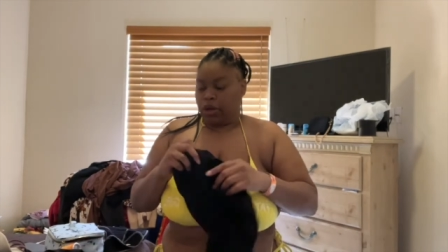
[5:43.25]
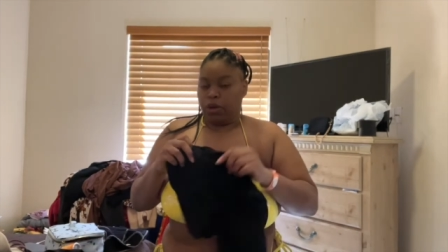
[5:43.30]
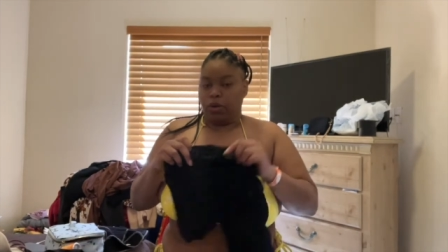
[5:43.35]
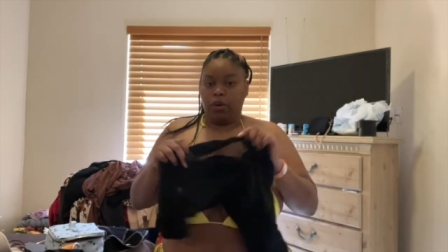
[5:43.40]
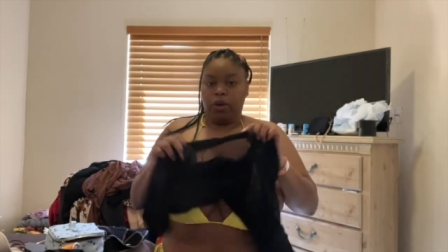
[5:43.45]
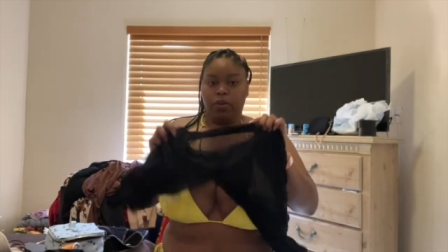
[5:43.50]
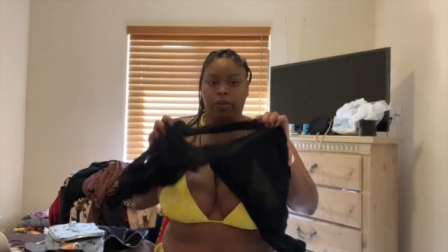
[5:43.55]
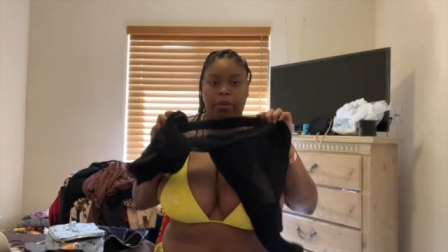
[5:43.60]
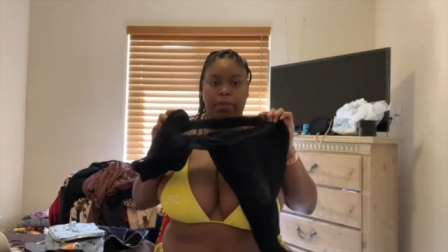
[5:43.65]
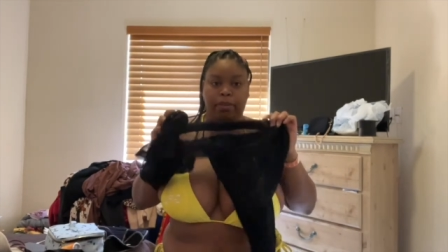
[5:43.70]

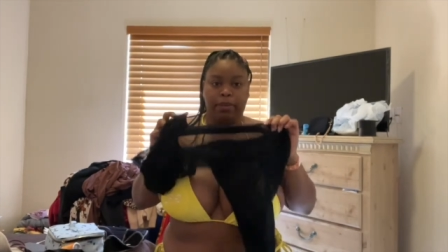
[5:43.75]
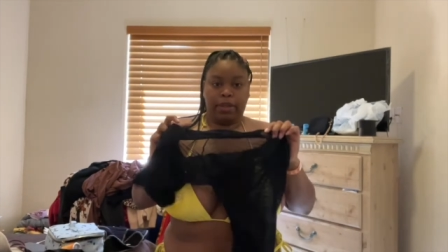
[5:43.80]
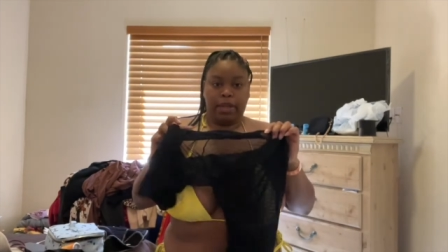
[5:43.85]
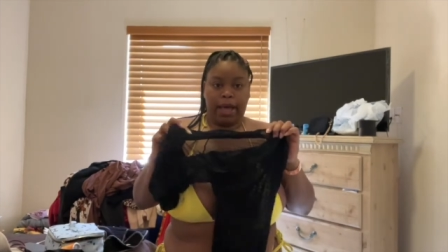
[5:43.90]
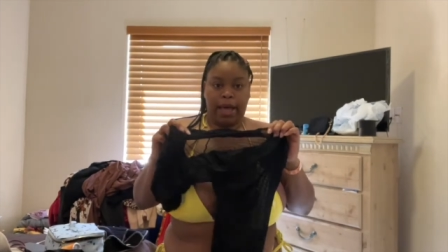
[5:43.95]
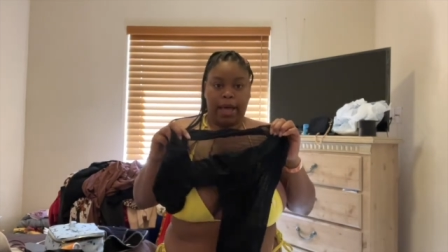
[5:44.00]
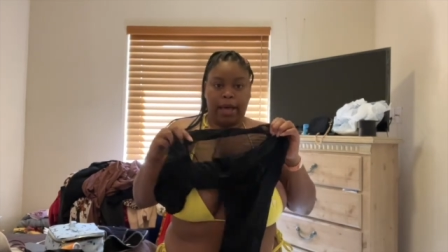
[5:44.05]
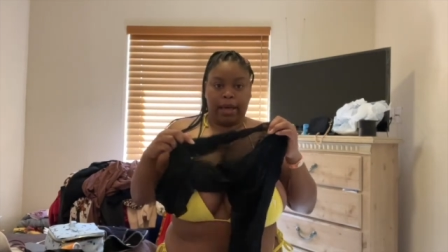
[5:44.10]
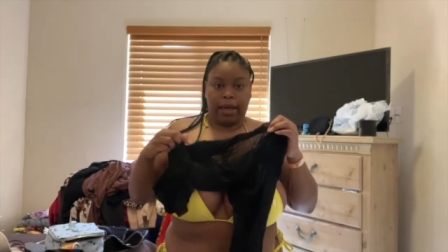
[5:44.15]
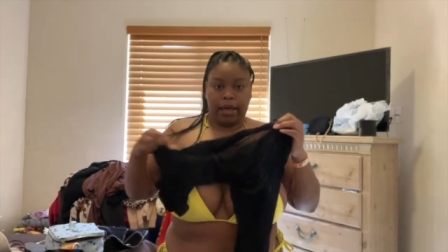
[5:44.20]
went with
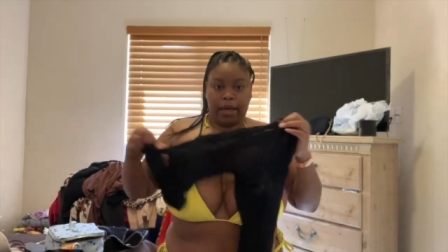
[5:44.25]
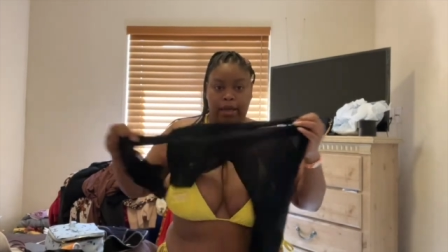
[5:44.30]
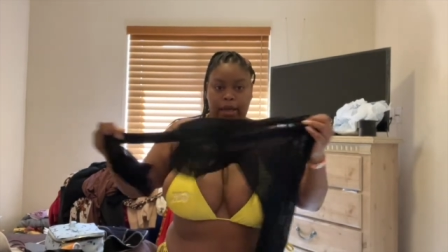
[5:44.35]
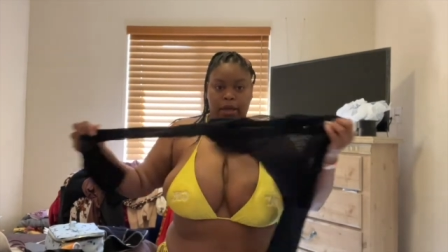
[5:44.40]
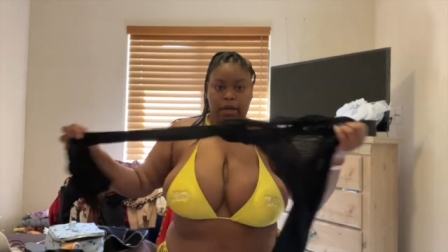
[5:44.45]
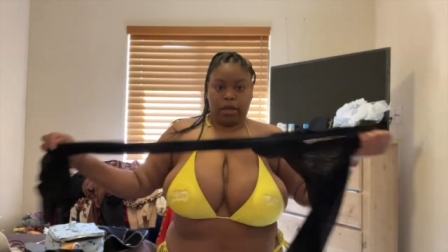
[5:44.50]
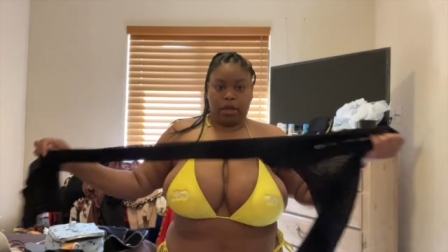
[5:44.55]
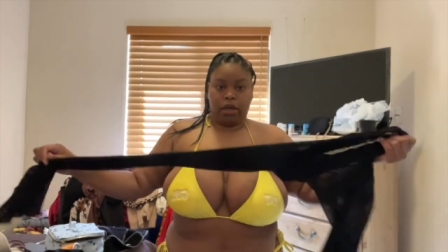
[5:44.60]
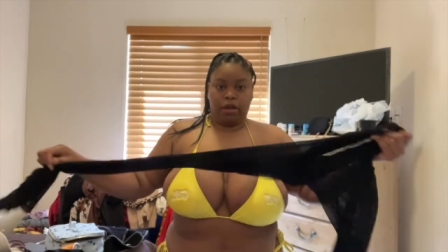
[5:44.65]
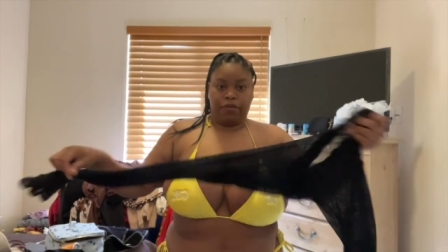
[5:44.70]
black
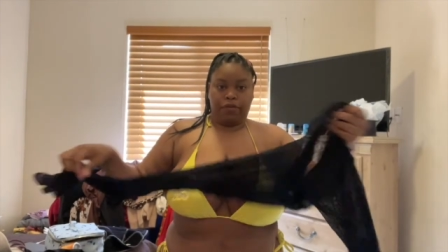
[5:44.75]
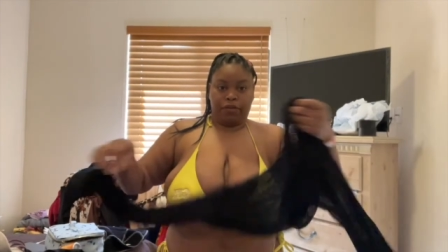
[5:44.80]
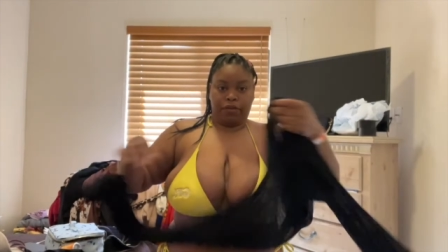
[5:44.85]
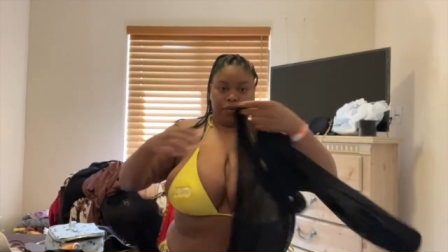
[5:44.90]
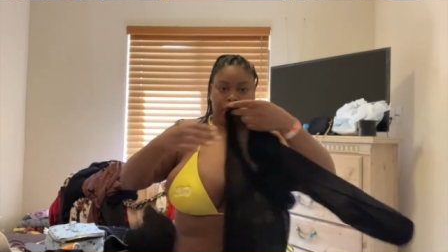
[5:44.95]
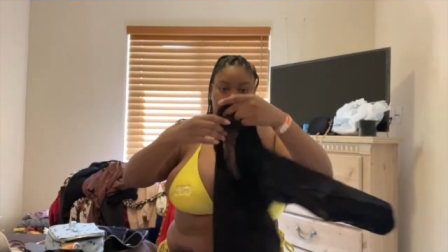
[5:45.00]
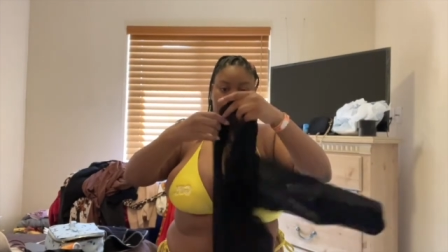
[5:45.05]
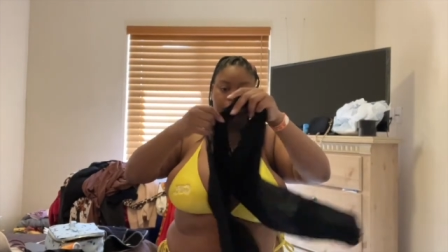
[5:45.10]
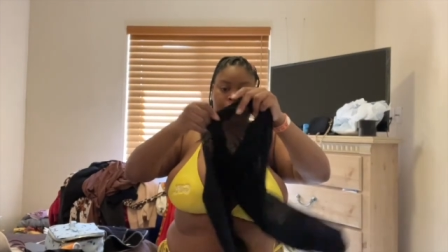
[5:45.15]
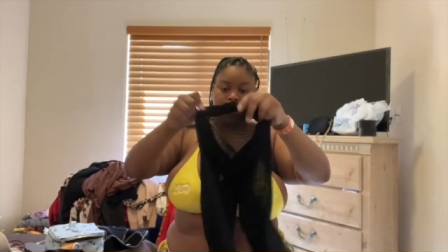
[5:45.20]

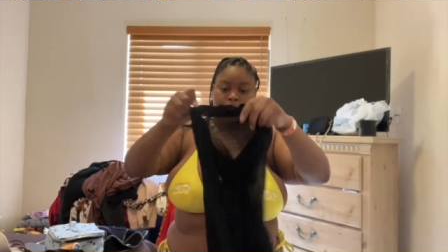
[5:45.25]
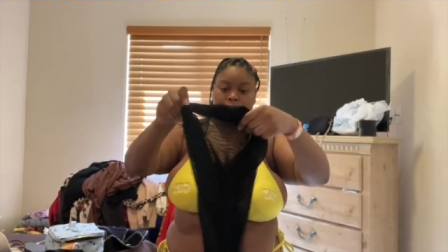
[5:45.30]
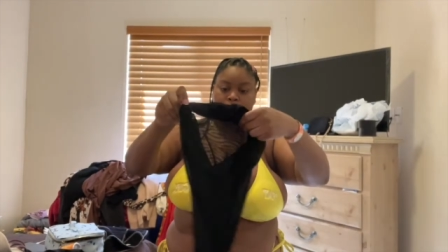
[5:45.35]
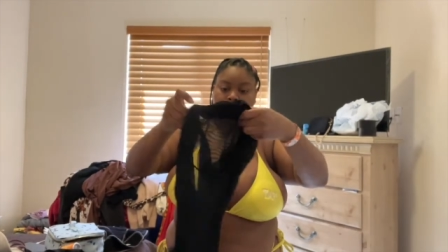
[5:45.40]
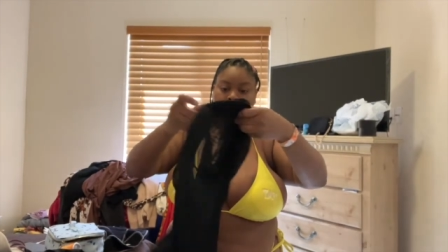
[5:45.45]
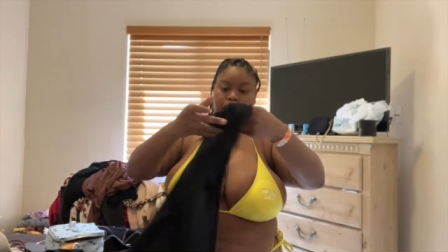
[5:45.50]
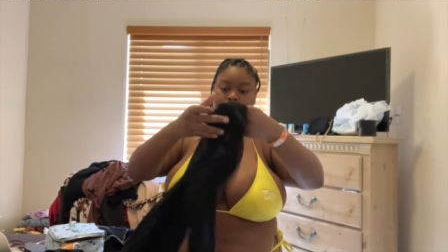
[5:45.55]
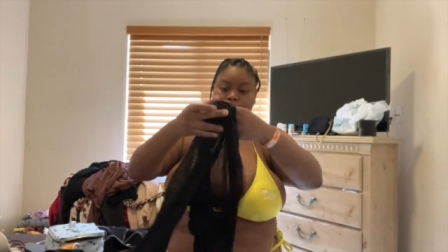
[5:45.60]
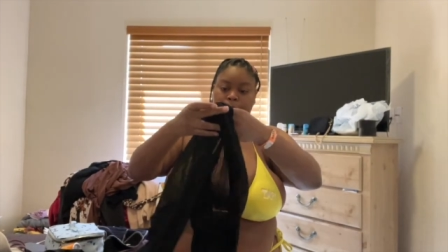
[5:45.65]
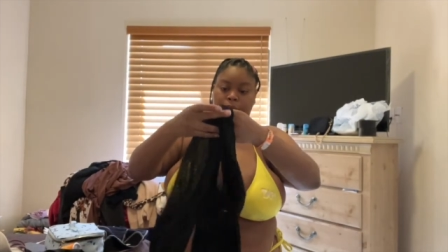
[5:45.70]
cover-up
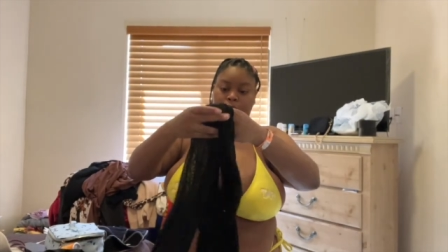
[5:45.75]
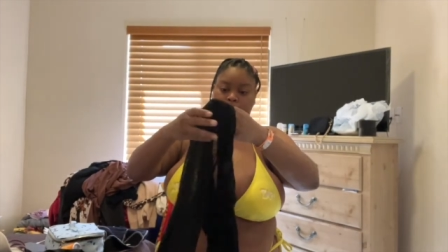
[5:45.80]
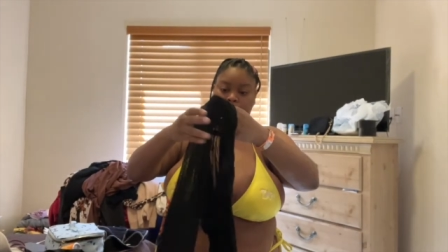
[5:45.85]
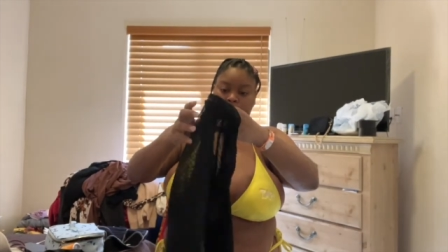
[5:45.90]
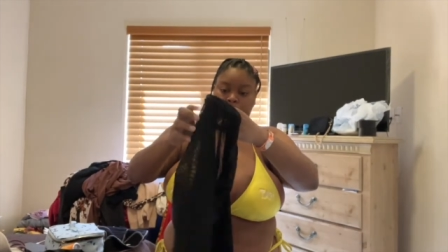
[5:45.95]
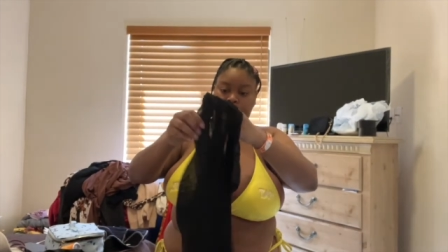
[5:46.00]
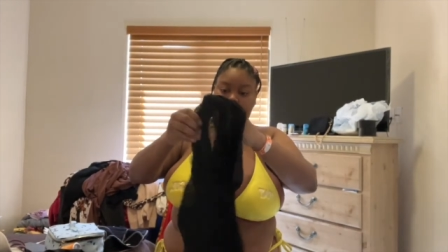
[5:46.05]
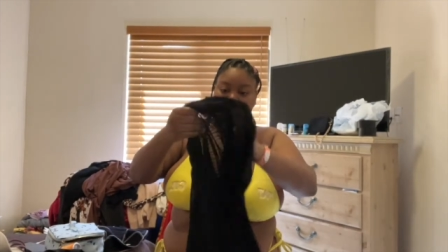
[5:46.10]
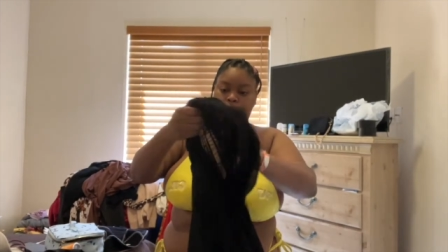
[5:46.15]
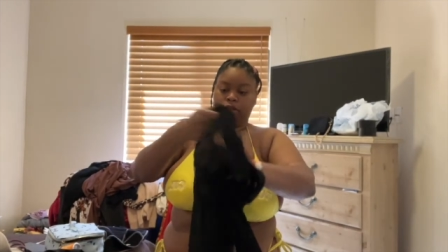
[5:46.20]

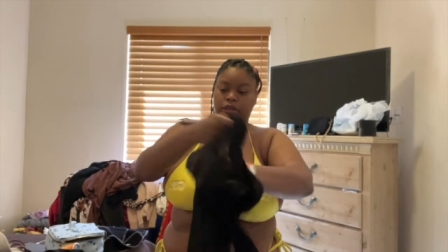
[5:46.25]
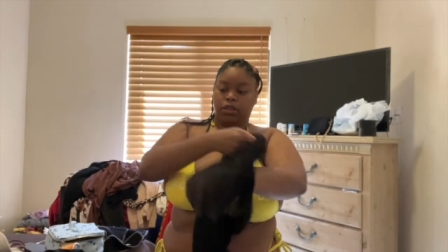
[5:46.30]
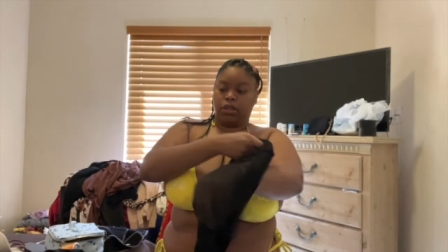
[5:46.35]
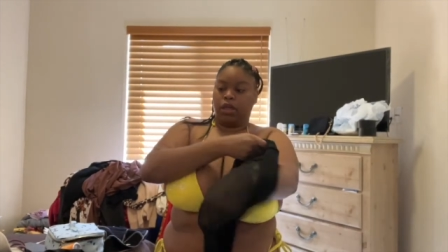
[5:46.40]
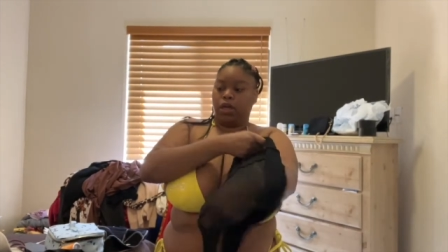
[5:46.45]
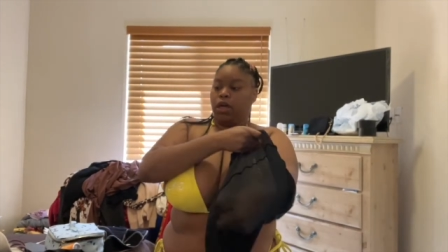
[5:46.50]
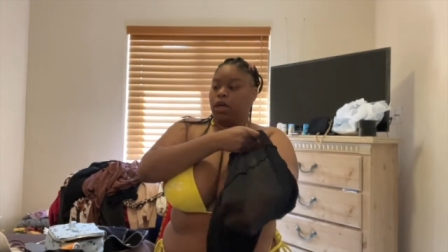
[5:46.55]
bottoms.